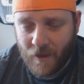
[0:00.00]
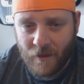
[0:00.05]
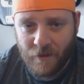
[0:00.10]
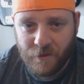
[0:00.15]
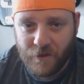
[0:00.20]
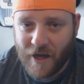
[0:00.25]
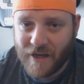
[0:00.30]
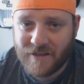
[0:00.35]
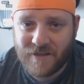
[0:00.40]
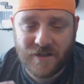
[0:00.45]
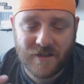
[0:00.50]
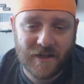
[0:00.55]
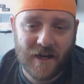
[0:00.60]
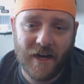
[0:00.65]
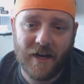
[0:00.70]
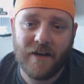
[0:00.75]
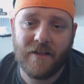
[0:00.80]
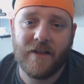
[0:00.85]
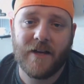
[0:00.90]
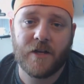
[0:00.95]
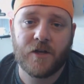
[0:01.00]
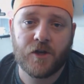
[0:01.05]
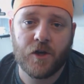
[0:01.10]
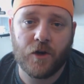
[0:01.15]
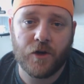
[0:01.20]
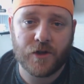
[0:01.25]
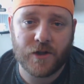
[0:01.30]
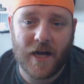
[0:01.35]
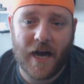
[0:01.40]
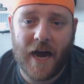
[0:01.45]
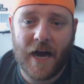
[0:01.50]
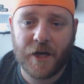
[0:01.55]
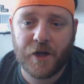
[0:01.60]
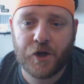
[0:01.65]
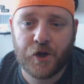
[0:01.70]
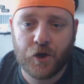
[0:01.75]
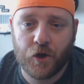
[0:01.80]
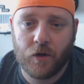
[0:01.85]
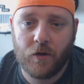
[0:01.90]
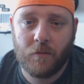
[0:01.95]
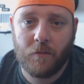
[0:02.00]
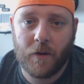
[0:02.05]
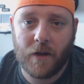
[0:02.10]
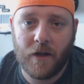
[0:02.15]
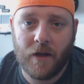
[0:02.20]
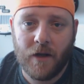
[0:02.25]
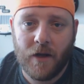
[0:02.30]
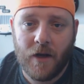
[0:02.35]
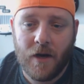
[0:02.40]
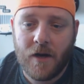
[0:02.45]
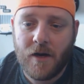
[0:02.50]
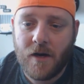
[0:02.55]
That's entirely their choice. I shouldn't be